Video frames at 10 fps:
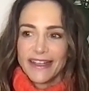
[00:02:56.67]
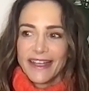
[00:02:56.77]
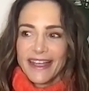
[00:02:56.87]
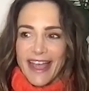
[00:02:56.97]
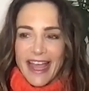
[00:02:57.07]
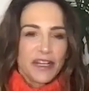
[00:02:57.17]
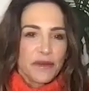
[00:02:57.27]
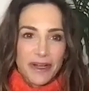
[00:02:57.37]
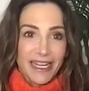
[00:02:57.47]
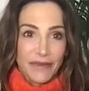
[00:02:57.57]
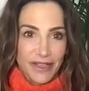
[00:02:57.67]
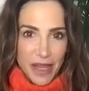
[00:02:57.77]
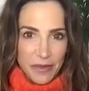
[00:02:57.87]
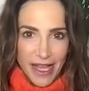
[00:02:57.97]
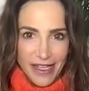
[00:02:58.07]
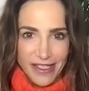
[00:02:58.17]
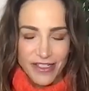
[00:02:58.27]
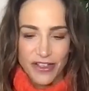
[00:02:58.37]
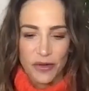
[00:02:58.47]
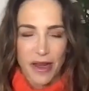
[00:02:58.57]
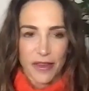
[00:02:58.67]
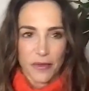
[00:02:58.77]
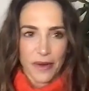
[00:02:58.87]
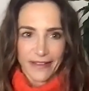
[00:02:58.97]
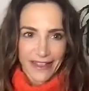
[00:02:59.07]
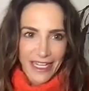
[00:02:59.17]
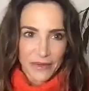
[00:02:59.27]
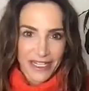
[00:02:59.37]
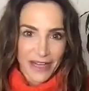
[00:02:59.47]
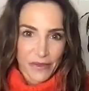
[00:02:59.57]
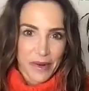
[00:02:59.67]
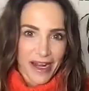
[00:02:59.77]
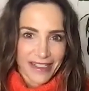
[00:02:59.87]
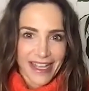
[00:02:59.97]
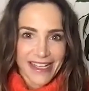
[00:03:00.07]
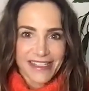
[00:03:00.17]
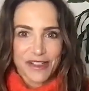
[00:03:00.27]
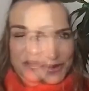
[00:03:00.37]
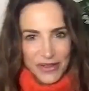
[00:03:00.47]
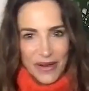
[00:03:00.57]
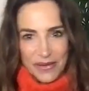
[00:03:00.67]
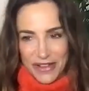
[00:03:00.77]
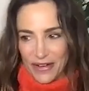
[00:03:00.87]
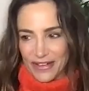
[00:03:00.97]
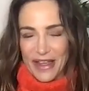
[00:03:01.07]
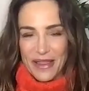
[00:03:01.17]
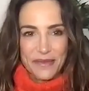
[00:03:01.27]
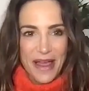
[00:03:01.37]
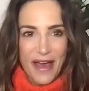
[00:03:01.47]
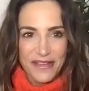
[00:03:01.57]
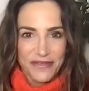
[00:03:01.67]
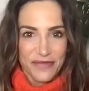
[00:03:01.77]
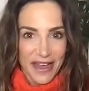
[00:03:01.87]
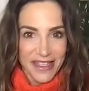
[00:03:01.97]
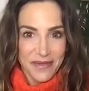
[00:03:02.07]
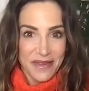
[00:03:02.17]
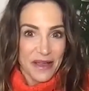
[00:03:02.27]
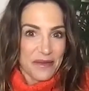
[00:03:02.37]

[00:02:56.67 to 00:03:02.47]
Anyone can have a cable access show, by the way, like anyone can have a podcast. So was, I was already on the path to find something that was